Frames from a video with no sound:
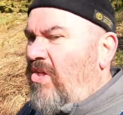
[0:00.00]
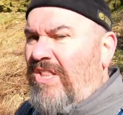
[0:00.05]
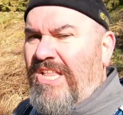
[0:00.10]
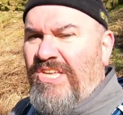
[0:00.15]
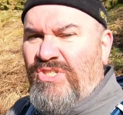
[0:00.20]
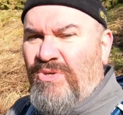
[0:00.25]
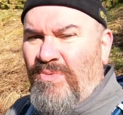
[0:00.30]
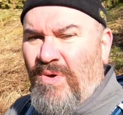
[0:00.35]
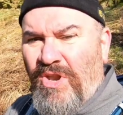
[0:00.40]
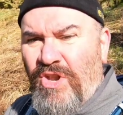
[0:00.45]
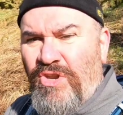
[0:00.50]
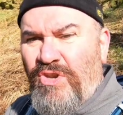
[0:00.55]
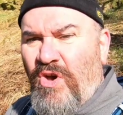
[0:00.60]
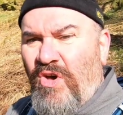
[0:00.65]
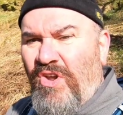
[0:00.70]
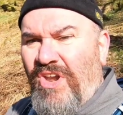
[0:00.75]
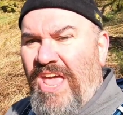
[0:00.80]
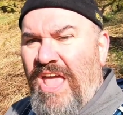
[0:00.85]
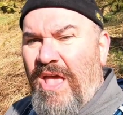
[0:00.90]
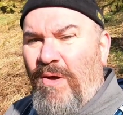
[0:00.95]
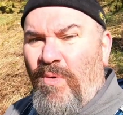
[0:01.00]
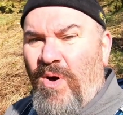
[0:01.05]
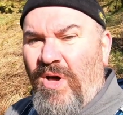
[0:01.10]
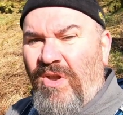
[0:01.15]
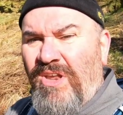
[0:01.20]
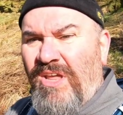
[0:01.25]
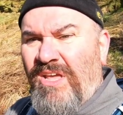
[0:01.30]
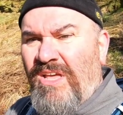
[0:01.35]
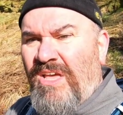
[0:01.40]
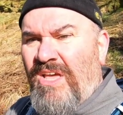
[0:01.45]
Unless you want to donate
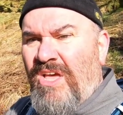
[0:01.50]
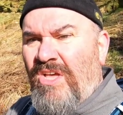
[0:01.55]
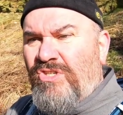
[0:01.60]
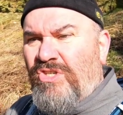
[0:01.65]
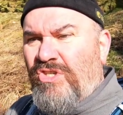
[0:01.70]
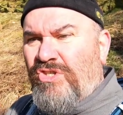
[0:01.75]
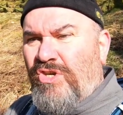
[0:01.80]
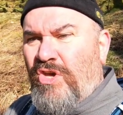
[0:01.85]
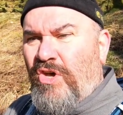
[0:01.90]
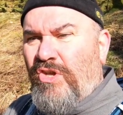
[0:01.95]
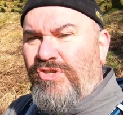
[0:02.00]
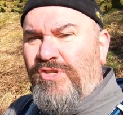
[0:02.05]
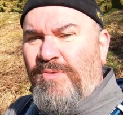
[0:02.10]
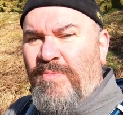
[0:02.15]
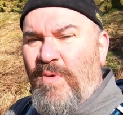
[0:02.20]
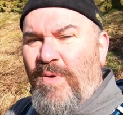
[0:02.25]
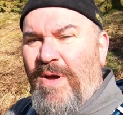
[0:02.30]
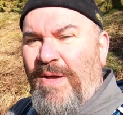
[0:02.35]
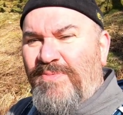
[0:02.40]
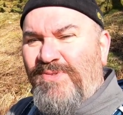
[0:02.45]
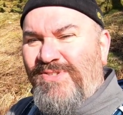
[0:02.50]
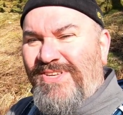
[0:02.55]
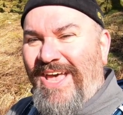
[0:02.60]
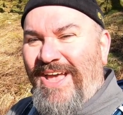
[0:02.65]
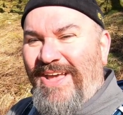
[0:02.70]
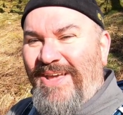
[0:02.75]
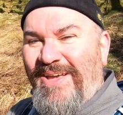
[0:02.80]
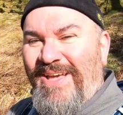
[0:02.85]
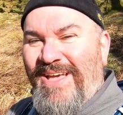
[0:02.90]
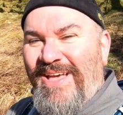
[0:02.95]
one, just go to my
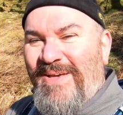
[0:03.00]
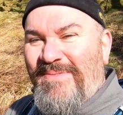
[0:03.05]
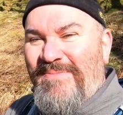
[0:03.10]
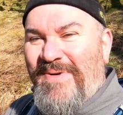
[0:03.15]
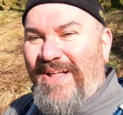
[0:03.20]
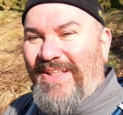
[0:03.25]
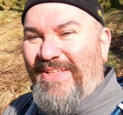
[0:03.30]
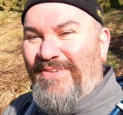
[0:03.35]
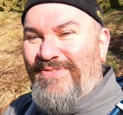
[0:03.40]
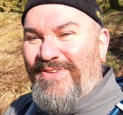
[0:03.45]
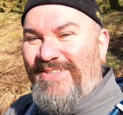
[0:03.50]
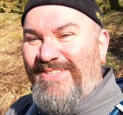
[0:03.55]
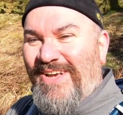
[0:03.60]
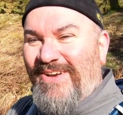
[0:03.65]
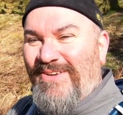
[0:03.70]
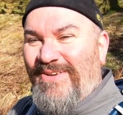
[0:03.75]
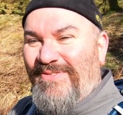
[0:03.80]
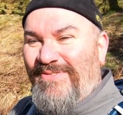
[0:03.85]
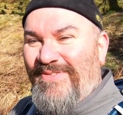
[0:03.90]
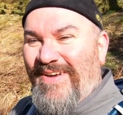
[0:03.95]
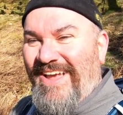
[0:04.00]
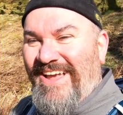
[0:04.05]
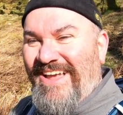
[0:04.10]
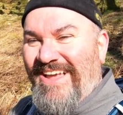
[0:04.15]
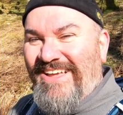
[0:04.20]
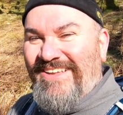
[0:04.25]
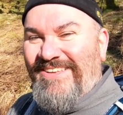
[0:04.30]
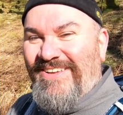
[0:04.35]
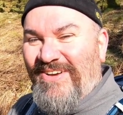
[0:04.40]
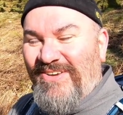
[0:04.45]
website,
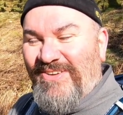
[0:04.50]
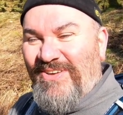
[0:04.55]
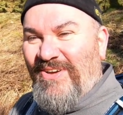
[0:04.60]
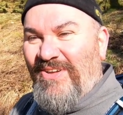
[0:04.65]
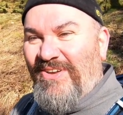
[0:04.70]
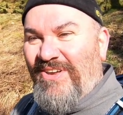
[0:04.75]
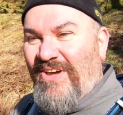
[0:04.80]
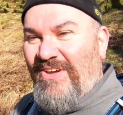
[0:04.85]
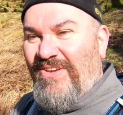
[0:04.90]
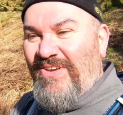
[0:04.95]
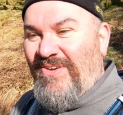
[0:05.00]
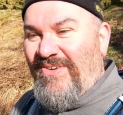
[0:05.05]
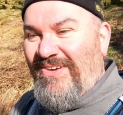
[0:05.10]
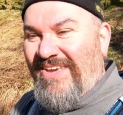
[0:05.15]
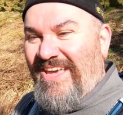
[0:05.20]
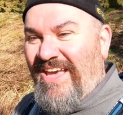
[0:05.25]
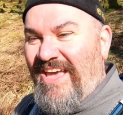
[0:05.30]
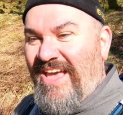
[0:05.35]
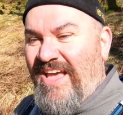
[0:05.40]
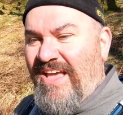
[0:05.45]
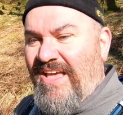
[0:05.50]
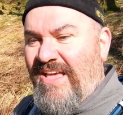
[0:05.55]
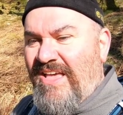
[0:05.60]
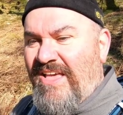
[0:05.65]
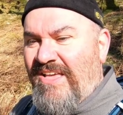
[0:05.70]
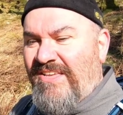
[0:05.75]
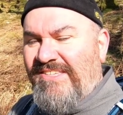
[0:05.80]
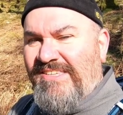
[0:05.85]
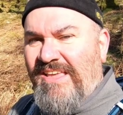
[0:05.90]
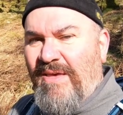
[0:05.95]
mallyphotography.co.uk.
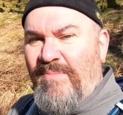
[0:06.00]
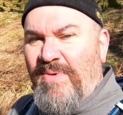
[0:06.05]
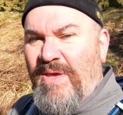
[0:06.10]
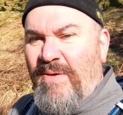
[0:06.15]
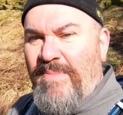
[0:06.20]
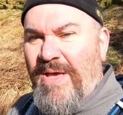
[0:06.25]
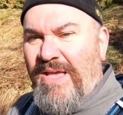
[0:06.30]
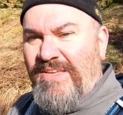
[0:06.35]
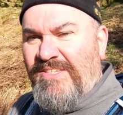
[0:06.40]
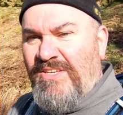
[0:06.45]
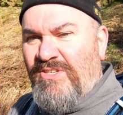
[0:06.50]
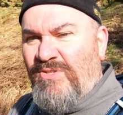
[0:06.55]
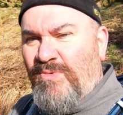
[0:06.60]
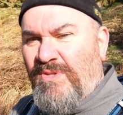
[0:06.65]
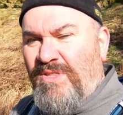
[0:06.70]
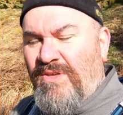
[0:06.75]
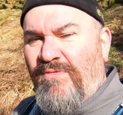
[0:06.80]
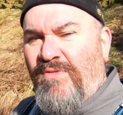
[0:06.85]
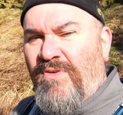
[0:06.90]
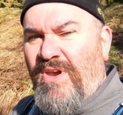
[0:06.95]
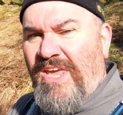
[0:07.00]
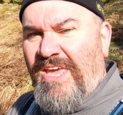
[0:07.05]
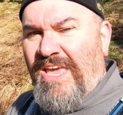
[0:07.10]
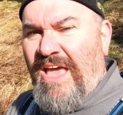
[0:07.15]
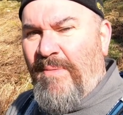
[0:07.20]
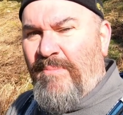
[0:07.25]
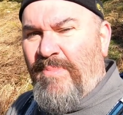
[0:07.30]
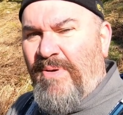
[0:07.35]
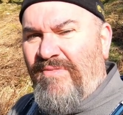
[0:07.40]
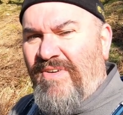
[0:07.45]
Send me a message with your free
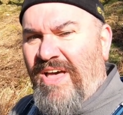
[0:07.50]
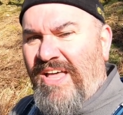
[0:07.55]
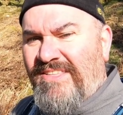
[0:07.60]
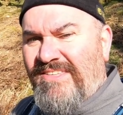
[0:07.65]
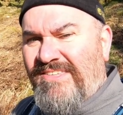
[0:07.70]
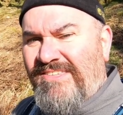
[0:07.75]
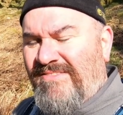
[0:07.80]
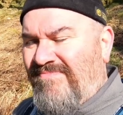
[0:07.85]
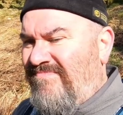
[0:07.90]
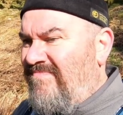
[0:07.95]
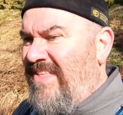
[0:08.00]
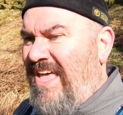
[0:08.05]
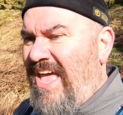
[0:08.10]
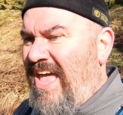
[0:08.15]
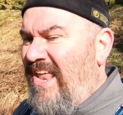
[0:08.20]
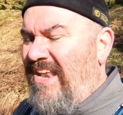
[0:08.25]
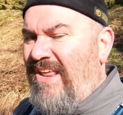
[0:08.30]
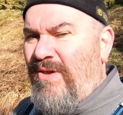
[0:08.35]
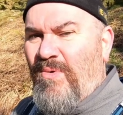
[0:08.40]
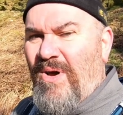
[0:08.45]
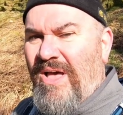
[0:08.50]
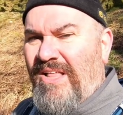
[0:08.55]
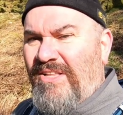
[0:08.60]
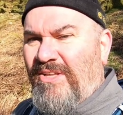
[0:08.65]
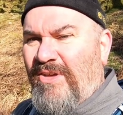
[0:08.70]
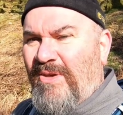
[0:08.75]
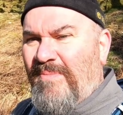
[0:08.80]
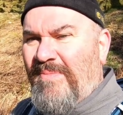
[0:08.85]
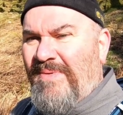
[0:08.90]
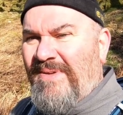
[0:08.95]
camper vans. Any
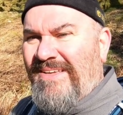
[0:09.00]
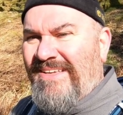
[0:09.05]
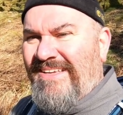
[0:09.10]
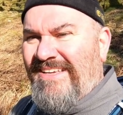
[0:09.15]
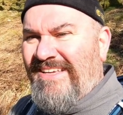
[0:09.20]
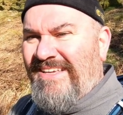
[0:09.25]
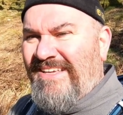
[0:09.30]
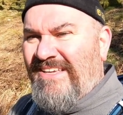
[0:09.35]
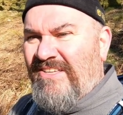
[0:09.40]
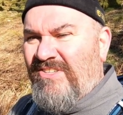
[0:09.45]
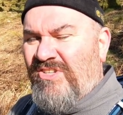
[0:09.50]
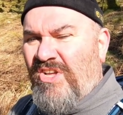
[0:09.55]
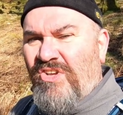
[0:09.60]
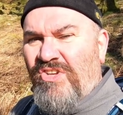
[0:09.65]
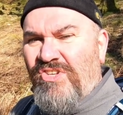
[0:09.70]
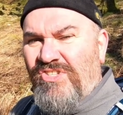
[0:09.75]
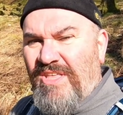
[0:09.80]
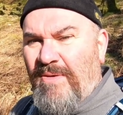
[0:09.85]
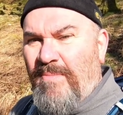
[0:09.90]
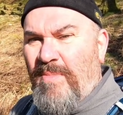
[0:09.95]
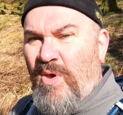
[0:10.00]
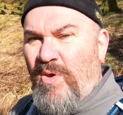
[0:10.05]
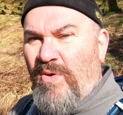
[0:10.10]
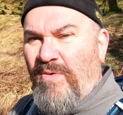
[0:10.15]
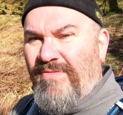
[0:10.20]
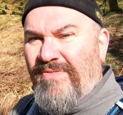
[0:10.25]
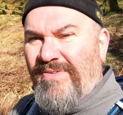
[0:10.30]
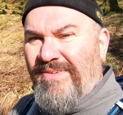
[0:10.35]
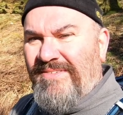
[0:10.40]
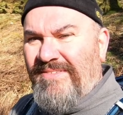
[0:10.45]
welcome, as long as they
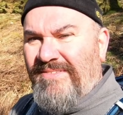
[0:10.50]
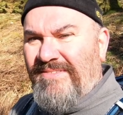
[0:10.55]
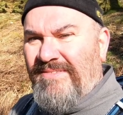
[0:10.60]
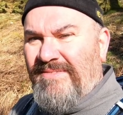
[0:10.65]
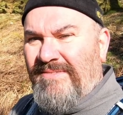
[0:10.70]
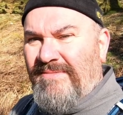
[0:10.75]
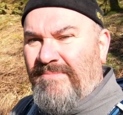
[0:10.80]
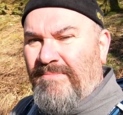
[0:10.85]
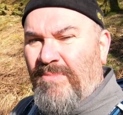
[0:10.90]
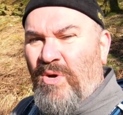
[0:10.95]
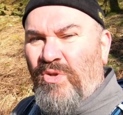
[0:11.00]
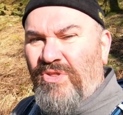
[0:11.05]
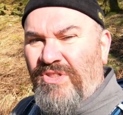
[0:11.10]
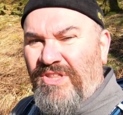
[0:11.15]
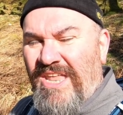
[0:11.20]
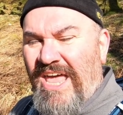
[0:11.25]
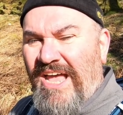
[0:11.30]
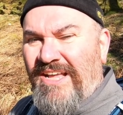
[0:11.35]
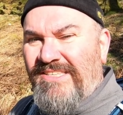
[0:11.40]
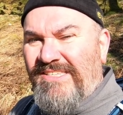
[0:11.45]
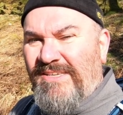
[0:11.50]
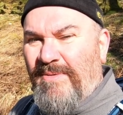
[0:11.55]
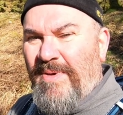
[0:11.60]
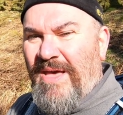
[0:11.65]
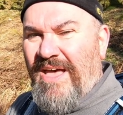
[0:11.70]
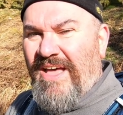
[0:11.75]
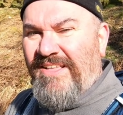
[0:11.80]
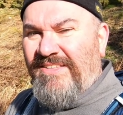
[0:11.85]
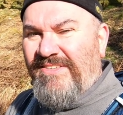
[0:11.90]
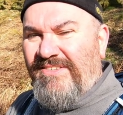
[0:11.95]
move more than 90
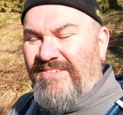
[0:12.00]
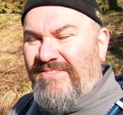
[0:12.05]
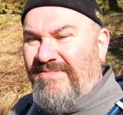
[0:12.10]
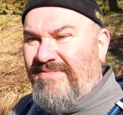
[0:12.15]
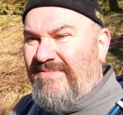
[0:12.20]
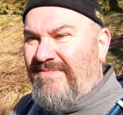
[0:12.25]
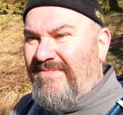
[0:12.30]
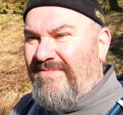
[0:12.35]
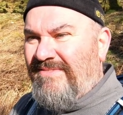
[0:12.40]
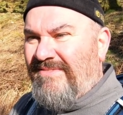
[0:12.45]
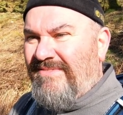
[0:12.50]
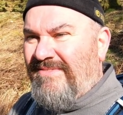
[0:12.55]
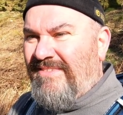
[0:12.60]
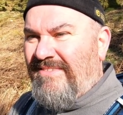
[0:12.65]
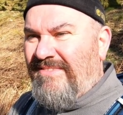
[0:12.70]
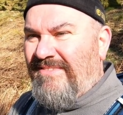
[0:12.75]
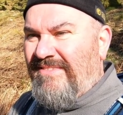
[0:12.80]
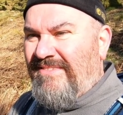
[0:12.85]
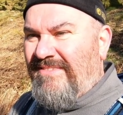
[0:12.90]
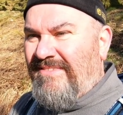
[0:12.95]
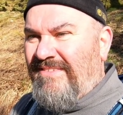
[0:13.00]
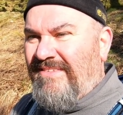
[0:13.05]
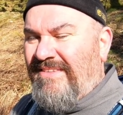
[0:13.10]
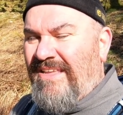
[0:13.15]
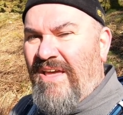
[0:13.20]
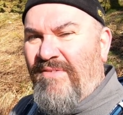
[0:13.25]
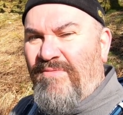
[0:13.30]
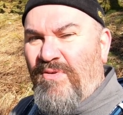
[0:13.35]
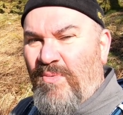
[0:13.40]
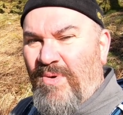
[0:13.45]
miles
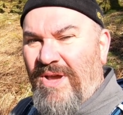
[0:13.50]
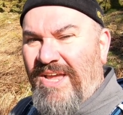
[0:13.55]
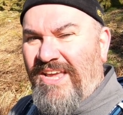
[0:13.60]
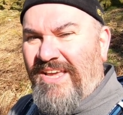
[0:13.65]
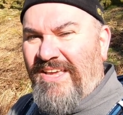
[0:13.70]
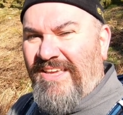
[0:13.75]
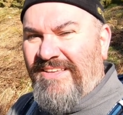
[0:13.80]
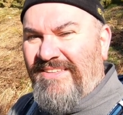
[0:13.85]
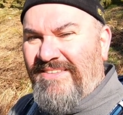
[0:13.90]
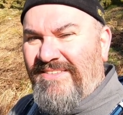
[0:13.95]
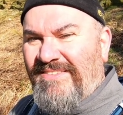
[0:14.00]
every week.